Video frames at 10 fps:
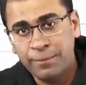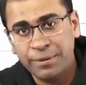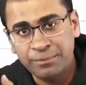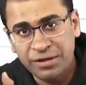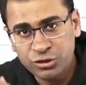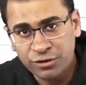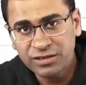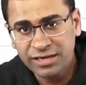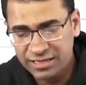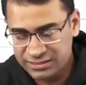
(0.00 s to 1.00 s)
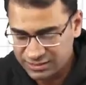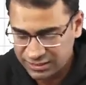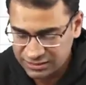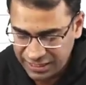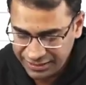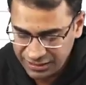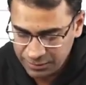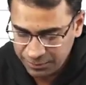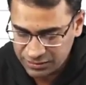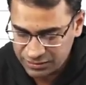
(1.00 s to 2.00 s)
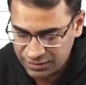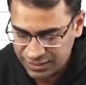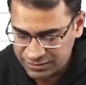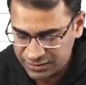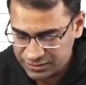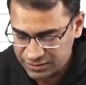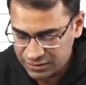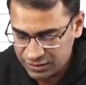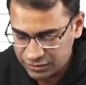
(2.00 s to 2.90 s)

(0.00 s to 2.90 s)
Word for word: but majority of the cases that is 90 percent cases